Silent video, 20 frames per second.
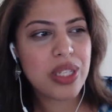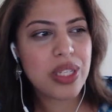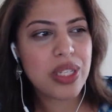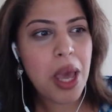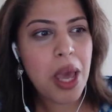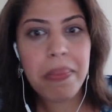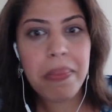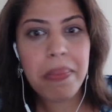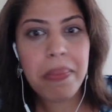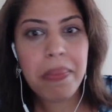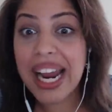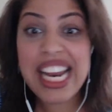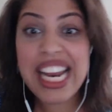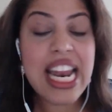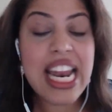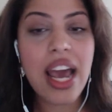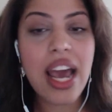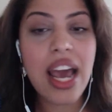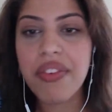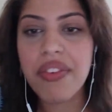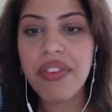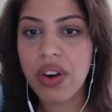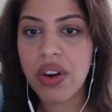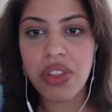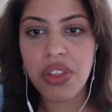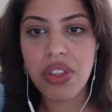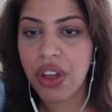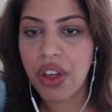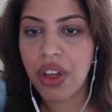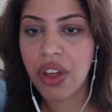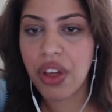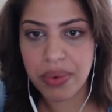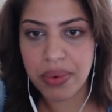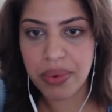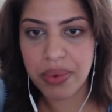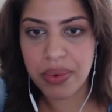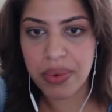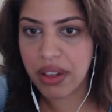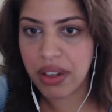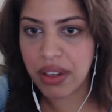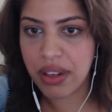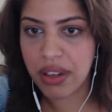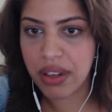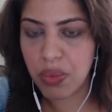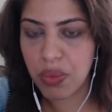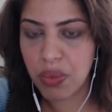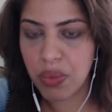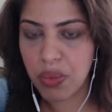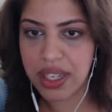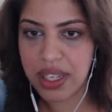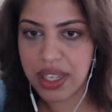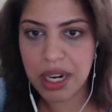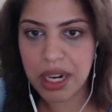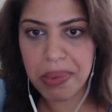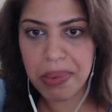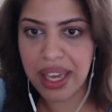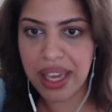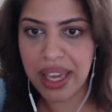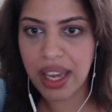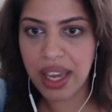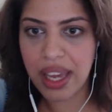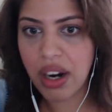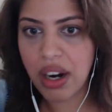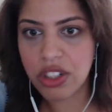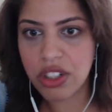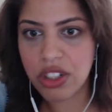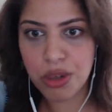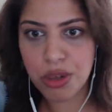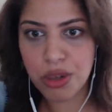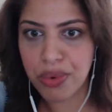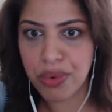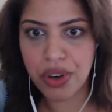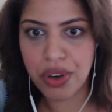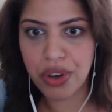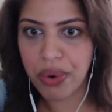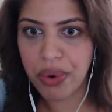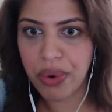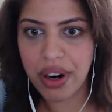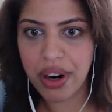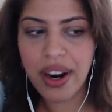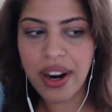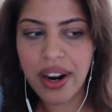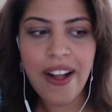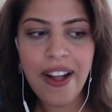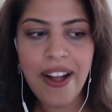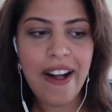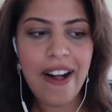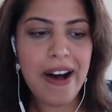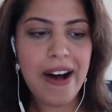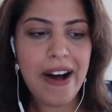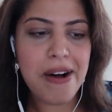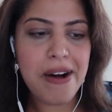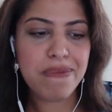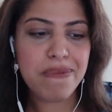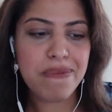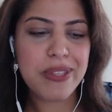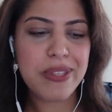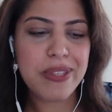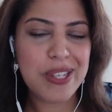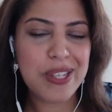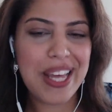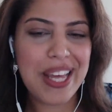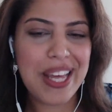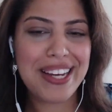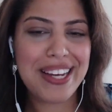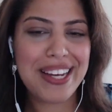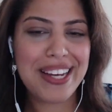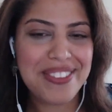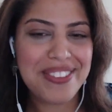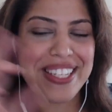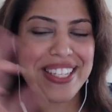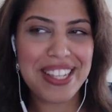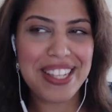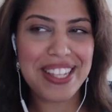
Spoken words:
but I never thought I was going to be an entrepreneur. So that was a little